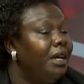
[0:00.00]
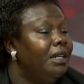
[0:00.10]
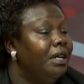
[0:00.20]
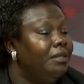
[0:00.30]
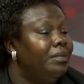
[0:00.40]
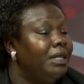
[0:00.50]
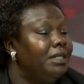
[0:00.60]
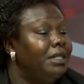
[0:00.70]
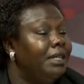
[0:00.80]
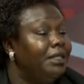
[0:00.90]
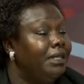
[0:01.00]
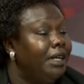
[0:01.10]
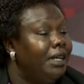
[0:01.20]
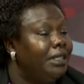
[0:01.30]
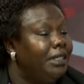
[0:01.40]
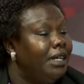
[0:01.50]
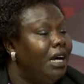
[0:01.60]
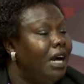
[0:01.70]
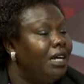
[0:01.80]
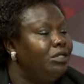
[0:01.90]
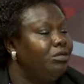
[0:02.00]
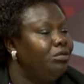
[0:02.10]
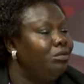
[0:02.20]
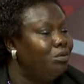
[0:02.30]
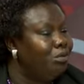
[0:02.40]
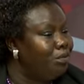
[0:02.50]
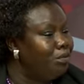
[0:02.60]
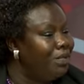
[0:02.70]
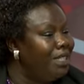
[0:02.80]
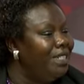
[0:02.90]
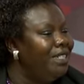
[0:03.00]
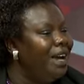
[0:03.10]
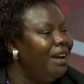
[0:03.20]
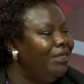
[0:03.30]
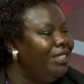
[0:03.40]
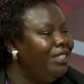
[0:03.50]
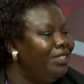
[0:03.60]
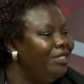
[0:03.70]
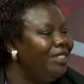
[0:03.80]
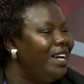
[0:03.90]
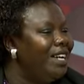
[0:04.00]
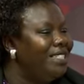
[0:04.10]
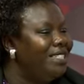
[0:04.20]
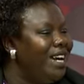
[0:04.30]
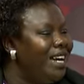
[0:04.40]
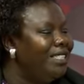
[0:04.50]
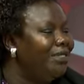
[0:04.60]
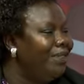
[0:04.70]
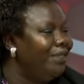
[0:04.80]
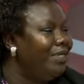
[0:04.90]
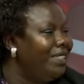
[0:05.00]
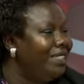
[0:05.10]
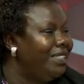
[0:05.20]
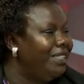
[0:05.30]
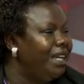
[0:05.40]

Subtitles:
That means that she has to begin having children as young as 15,